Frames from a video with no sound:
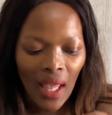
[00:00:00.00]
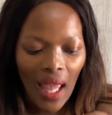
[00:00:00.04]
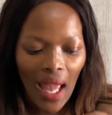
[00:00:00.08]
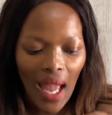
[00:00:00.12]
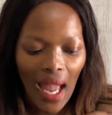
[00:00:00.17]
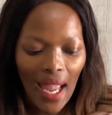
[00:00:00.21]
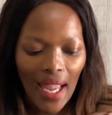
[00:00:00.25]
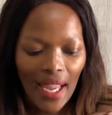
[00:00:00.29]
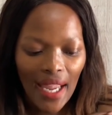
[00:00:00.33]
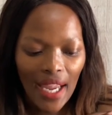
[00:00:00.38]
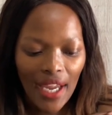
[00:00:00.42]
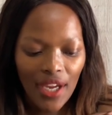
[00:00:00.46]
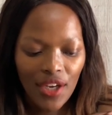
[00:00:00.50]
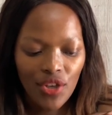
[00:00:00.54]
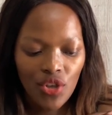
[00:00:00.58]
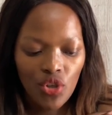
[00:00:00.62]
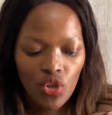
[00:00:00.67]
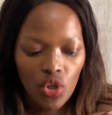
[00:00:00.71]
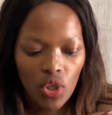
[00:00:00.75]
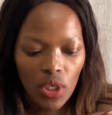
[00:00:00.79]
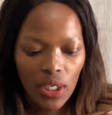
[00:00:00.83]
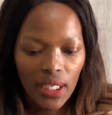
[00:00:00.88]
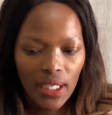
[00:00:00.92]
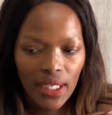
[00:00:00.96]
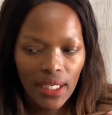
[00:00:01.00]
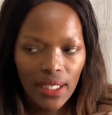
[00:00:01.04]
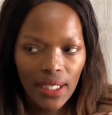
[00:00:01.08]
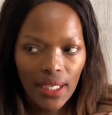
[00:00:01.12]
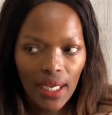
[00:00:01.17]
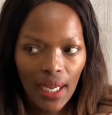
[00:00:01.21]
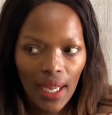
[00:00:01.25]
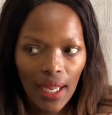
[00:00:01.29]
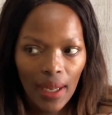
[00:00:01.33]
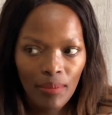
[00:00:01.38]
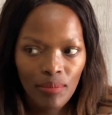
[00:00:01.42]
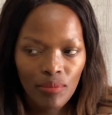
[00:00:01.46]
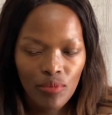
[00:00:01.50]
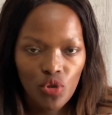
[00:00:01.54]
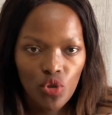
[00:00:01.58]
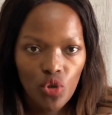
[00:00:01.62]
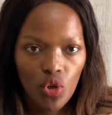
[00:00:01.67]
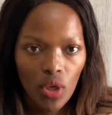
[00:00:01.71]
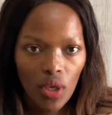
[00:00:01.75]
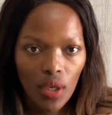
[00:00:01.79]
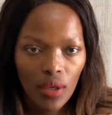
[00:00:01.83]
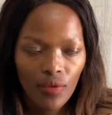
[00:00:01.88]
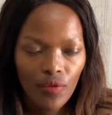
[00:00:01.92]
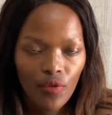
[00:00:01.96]
I actually um,
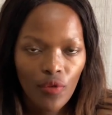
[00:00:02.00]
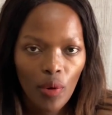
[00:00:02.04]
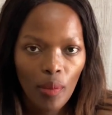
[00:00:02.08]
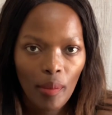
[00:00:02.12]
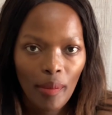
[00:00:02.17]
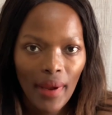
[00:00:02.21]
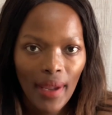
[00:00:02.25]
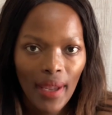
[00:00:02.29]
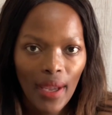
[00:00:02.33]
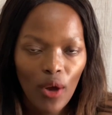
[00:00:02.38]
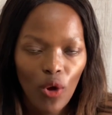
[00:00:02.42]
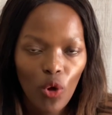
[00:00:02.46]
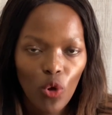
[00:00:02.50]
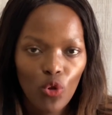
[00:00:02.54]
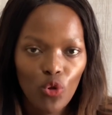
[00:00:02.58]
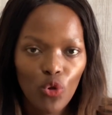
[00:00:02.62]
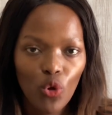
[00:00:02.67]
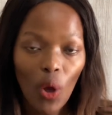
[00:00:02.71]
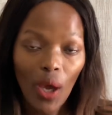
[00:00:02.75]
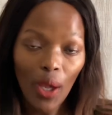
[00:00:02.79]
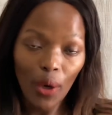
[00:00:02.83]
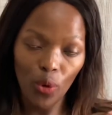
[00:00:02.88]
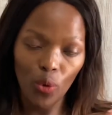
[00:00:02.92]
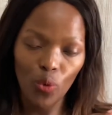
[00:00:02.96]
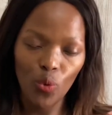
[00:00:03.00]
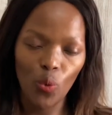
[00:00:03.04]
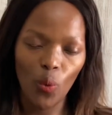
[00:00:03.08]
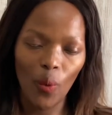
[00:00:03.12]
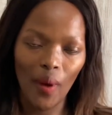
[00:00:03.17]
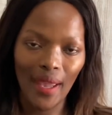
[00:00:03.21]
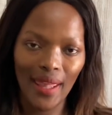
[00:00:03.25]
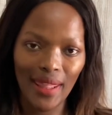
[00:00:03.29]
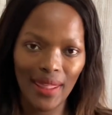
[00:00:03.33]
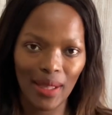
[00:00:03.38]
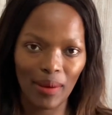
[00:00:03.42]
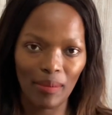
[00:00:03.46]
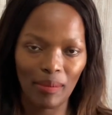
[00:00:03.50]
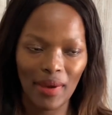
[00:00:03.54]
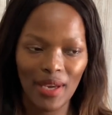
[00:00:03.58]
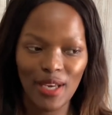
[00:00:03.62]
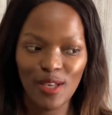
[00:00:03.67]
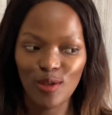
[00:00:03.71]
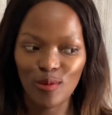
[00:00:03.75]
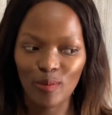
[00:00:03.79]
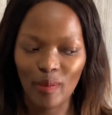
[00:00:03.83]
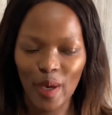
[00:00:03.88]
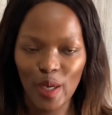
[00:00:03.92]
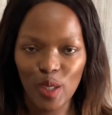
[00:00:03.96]
took it from her, although I don't wear them
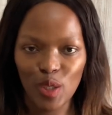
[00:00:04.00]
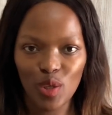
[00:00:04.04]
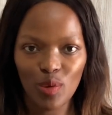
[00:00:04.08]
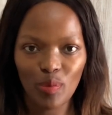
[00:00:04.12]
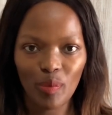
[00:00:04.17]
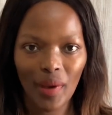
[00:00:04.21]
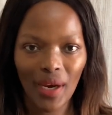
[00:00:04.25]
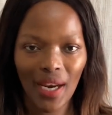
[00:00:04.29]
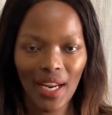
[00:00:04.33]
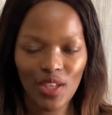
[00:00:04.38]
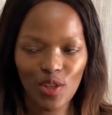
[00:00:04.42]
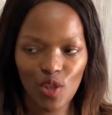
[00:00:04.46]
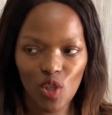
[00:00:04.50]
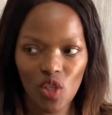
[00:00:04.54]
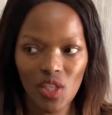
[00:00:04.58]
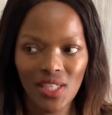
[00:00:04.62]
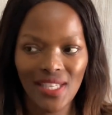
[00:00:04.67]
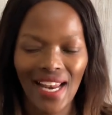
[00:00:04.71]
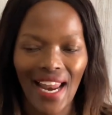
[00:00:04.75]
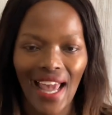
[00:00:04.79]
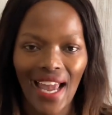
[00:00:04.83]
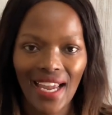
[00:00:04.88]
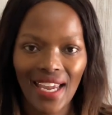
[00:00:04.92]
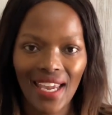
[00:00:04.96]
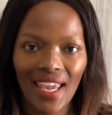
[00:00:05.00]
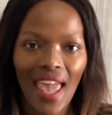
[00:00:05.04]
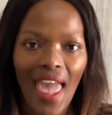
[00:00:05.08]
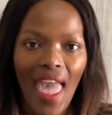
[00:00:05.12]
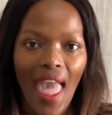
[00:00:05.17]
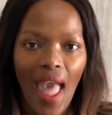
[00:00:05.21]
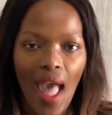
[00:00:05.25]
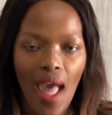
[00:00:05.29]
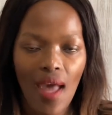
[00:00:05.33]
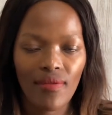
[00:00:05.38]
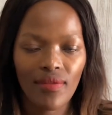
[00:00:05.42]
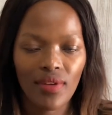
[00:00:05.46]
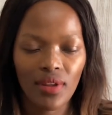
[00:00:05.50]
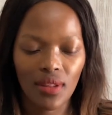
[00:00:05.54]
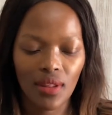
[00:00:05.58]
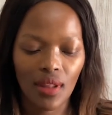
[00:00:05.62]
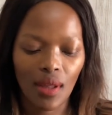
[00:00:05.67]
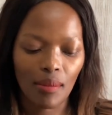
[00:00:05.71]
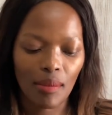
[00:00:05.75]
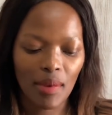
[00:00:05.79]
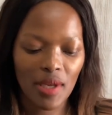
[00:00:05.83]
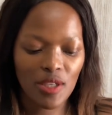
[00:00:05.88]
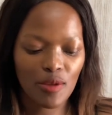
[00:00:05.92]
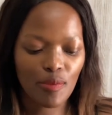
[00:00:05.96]
as much, but I just like having
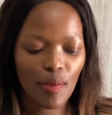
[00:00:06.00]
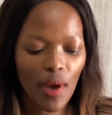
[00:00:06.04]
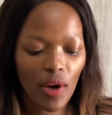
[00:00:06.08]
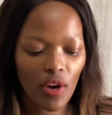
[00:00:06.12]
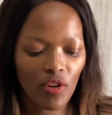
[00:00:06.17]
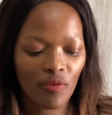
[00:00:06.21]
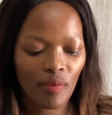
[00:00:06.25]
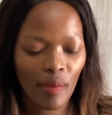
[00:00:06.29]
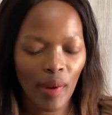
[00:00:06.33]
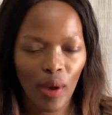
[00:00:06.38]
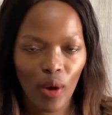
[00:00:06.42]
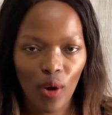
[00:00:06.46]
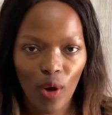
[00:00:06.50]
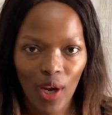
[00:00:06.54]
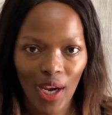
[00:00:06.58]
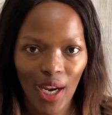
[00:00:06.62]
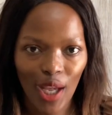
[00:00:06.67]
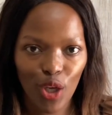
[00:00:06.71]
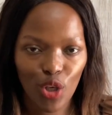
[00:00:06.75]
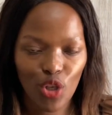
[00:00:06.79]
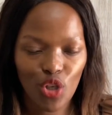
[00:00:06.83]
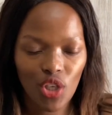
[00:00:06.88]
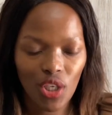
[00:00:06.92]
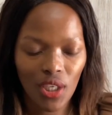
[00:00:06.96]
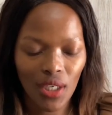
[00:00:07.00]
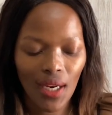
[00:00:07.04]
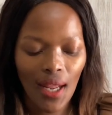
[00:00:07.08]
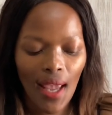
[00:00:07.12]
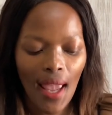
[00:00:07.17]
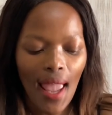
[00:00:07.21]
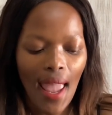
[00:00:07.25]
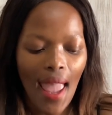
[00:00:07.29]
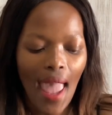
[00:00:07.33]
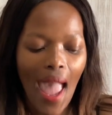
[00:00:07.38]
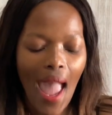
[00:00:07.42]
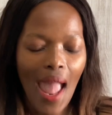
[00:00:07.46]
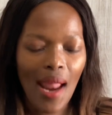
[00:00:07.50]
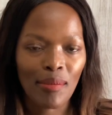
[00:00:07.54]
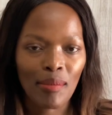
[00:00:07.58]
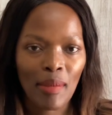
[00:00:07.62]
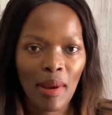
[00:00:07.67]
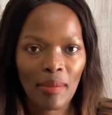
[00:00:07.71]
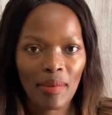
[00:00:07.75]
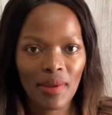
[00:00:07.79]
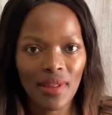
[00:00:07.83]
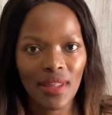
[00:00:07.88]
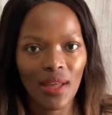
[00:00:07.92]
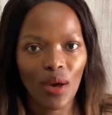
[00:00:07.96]
them as part of my collection. And
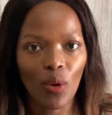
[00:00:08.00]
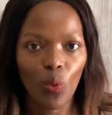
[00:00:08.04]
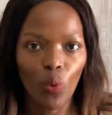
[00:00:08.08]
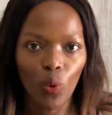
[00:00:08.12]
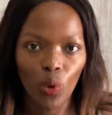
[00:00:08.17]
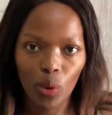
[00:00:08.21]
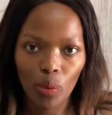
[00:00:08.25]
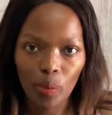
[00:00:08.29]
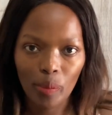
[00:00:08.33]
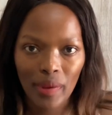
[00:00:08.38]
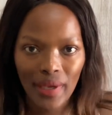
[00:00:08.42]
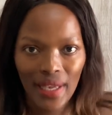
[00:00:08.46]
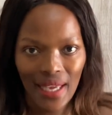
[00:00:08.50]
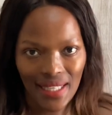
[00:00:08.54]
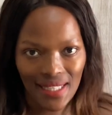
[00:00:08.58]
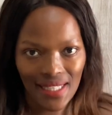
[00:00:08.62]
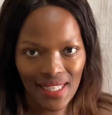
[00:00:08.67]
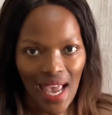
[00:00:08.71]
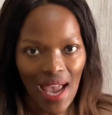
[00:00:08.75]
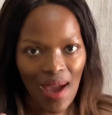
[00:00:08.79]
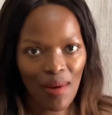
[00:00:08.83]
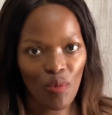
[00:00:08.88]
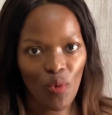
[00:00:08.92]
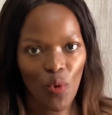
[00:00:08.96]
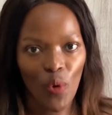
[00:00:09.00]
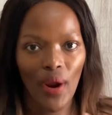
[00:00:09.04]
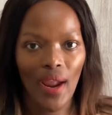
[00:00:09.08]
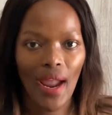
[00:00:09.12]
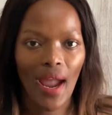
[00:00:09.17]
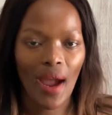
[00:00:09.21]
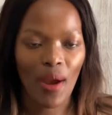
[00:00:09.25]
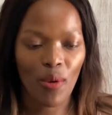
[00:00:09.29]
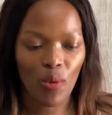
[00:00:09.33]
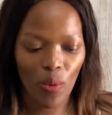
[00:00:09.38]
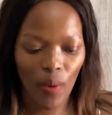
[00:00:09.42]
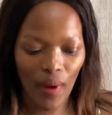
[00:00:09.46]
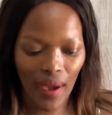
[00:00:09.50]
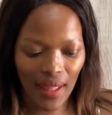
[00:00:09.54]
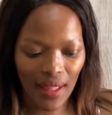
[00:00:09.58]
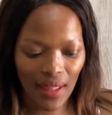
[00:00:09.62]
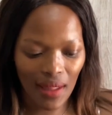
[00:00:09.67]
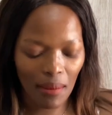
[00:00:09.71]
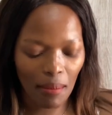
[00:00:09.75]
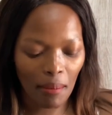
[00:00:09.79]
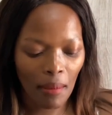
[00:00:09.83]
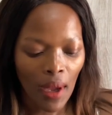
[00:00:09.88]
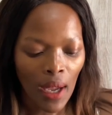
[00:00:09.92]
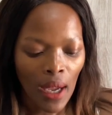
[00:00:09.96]
maybe there will be a time where I wear
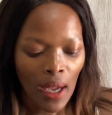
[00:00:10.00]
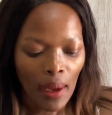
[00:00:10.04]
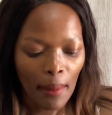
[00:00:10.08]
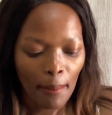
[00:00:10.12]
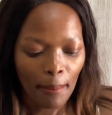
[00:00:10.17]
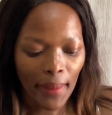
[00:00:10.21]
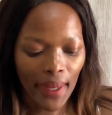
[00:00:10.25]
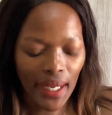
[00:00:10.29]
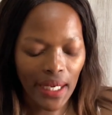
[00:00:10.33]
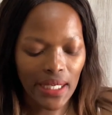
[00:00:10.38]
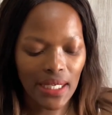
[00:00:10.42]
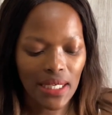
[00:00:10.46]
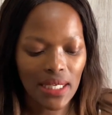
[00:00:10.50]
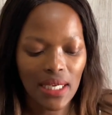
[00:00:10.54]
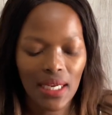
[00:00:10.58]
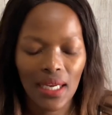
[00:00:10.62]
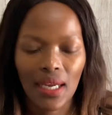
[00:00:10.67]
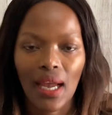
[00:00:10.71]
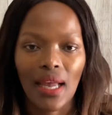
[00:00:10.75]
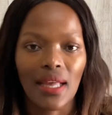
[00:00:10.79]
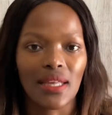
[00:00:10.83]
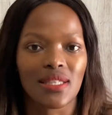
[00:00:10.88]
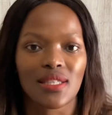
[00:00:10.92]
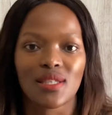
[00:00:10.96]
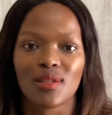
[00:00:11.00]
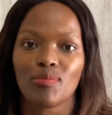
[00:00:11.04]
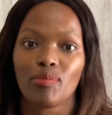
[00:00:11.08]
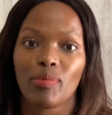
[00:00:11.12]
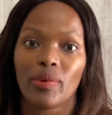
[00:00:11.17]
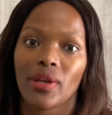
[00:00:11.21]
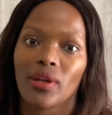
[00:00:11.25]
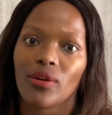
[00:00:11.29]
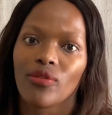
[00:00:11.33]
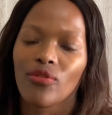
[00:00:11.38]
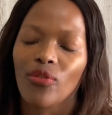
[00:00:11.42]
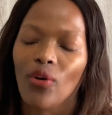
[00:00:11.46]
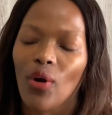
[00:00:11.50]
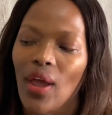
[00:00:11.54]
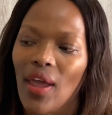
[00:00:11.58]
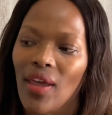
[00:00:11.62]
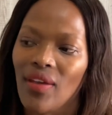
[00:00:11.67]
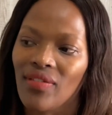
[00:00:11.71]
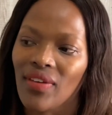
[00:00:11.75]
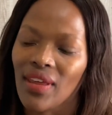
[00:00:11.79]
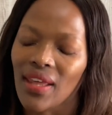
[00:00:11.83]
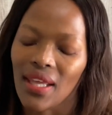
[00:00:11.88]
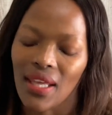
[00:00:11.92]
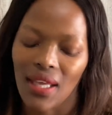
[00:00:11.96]
them, but it's been
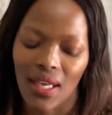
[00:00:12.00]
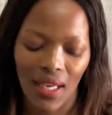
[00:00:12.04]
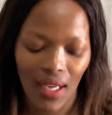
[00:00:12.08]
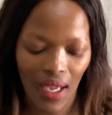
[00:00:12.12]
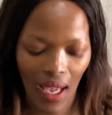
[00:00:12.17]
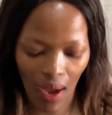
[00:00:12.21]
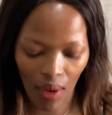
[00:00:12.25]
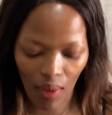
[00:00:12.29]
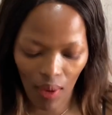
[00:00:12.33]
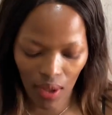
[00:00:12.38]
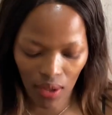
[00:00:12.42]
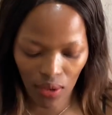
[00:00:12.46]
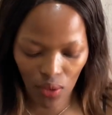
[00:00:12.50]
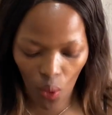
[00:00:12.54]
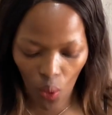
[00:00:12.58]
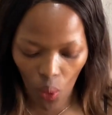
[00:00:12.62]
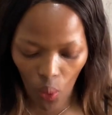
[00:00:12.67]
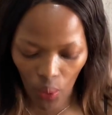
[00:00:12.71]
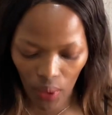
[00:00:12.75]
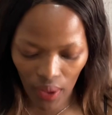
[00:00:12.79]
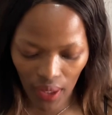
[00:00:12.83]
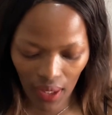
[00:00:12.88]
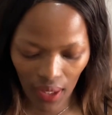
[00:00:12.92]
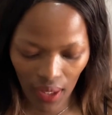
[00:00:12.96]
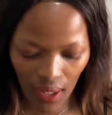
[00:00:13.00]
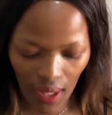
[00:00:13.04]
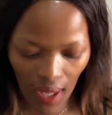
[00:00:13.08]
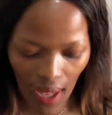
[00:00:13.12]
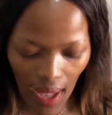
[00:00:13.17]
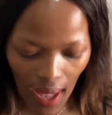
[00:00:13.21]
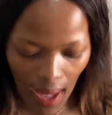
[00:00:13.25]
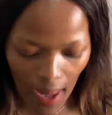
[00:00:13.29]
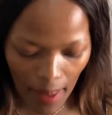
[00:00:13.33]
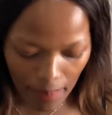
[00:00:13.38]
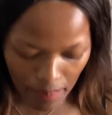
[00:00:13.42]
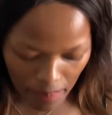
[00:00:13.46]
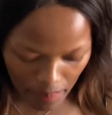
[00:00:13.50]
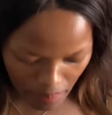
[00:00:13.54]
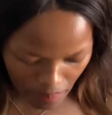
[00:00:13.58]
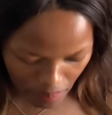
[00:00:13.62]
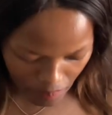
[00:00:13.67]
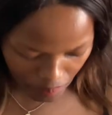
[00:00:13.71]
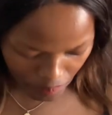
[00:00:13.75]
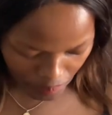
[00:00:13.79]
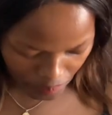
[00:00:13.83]
forever. And Gengawa Goki, um,